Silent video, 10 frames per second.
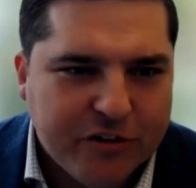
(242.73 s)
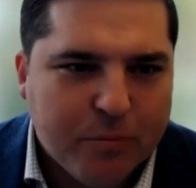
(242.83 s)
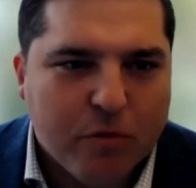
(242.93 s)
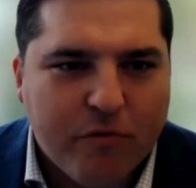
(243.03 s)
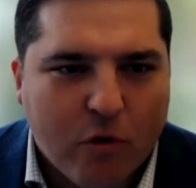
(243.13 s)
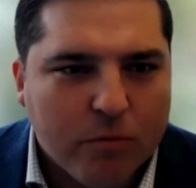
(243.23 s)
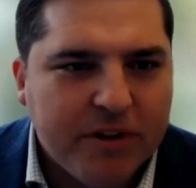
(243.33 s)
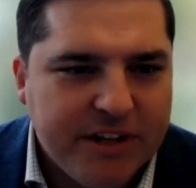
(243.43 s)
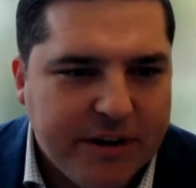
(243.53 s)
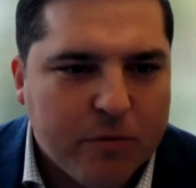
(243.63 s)
have performed
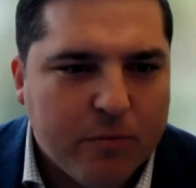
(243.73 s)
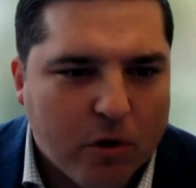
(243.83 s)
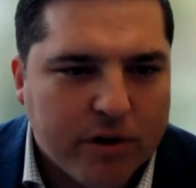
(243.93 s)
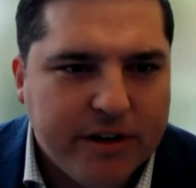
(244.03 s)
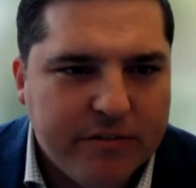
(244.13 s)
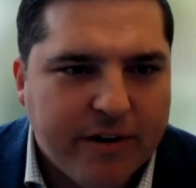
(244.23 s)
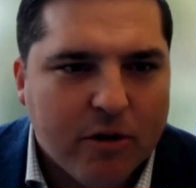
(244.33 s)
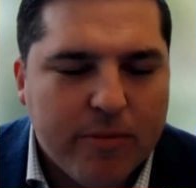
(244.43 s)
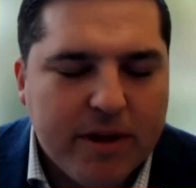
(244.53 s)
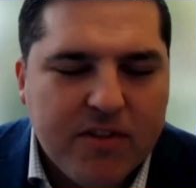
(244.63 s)
in different market
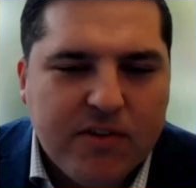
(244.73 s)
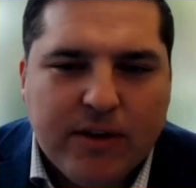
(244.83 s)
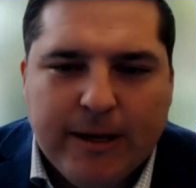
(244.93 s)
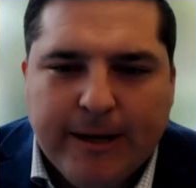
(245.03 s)
environments.